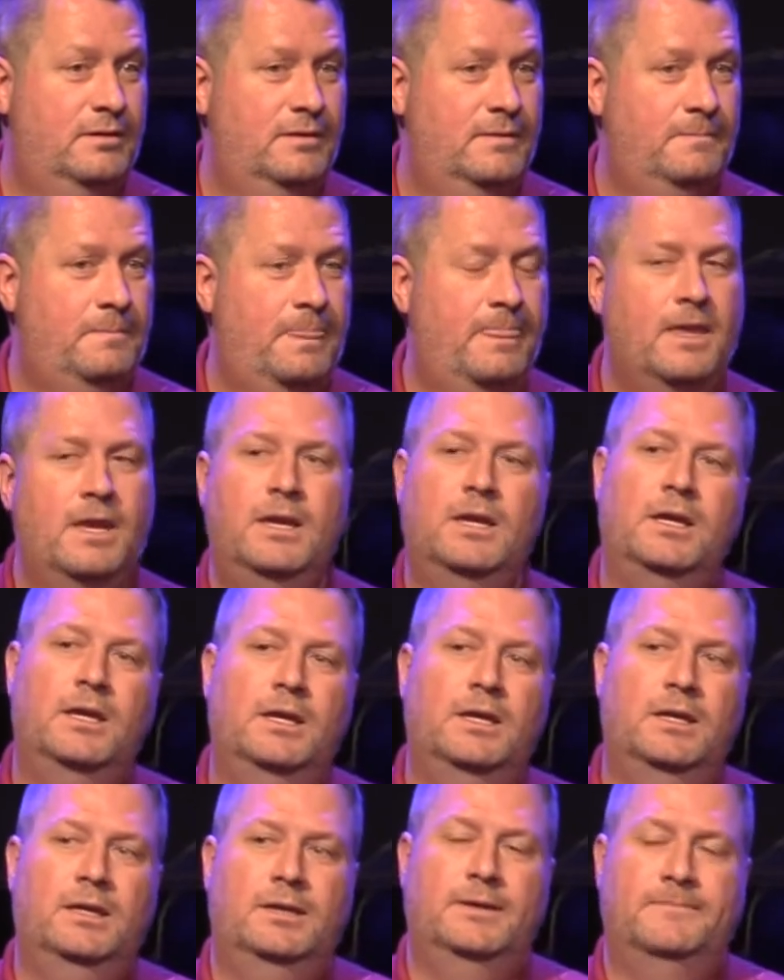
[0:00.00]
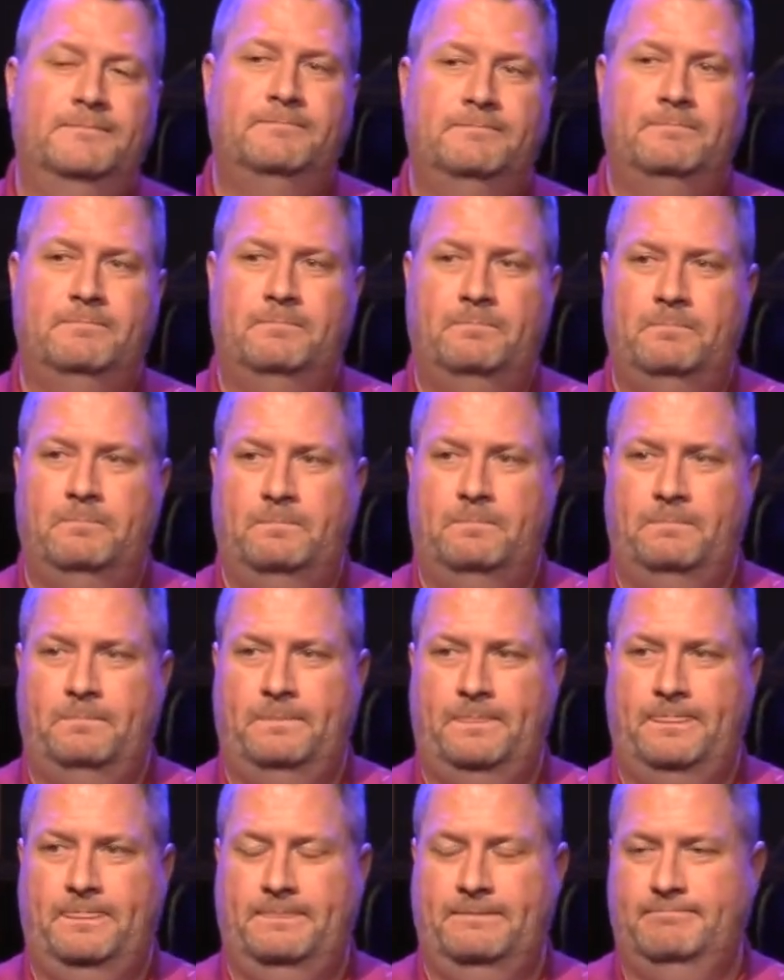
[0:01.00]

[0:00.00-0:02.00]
No one is speaking in this clip.